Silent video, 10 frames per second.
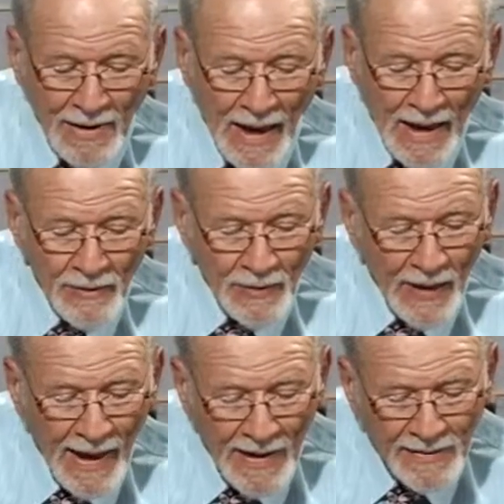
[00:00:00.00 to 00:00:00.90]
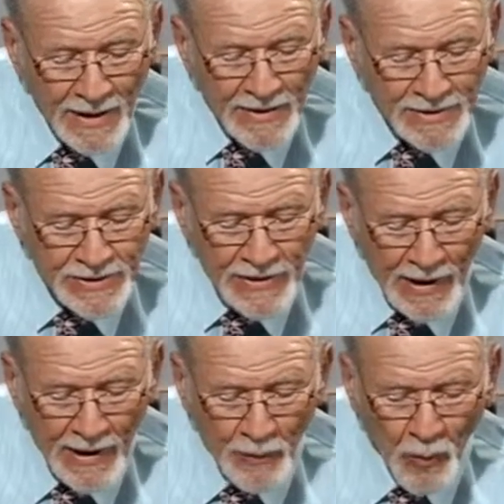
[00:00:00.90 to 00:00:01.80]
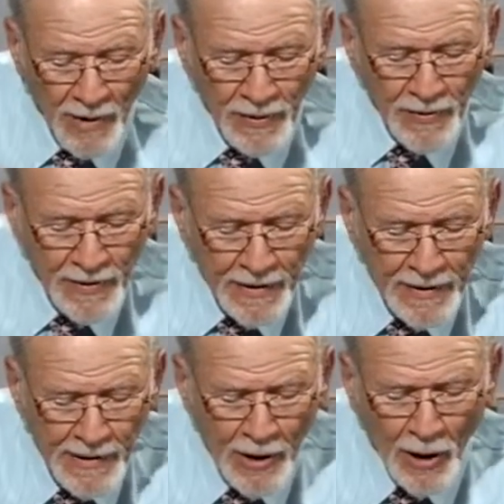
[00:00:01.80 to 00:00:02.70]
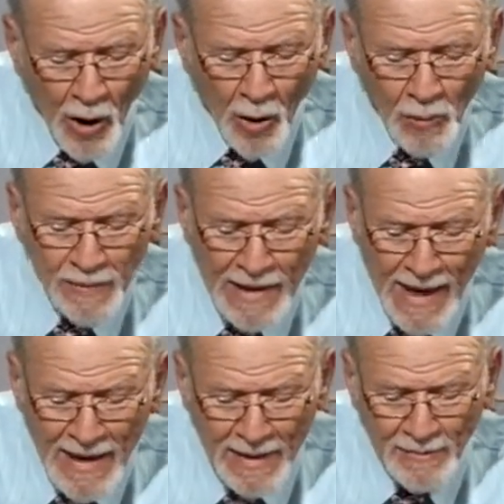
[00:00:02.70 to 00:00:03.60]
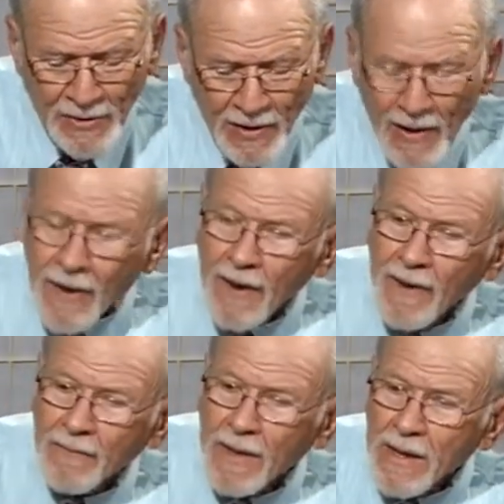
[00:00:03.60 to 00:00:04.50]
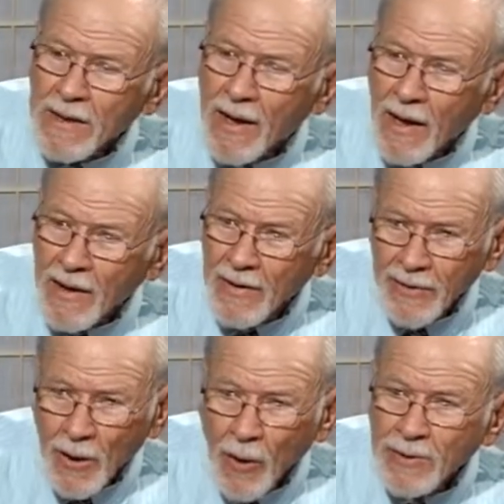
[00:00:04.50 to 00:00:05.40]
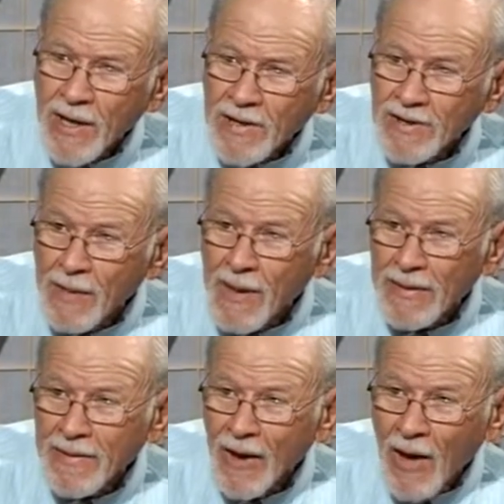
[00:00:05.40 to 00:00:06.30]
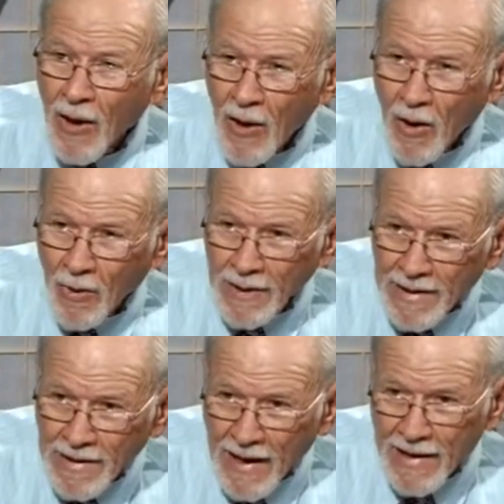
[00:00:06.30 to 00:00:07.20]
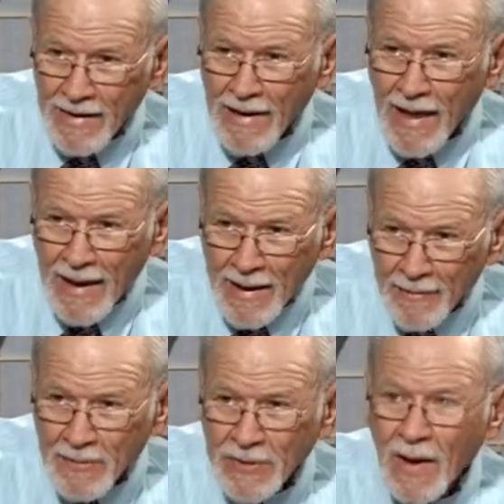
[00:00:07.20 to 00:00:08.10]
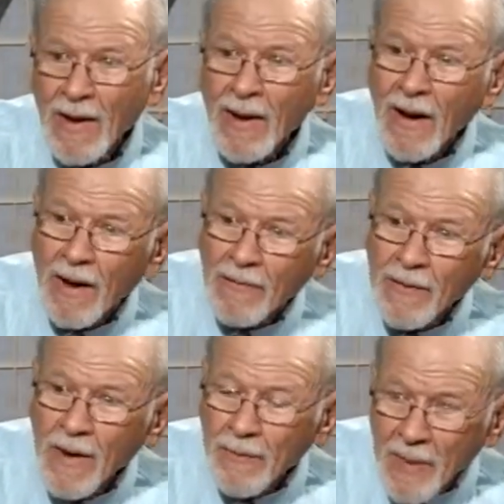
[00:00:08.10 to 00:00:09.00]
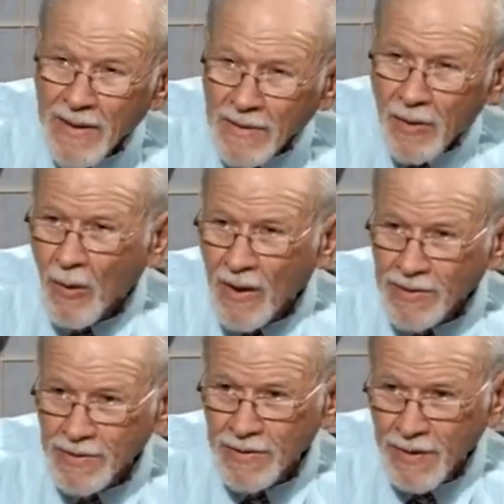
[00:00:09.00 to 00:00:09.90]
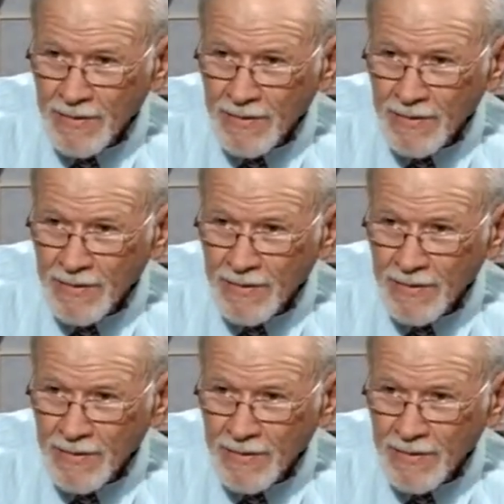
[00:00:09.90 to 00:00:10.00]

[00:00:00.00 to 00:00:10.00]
how, how does, uh, what are the, old names of the, uh, the Old Testament holy day names of Pentecost?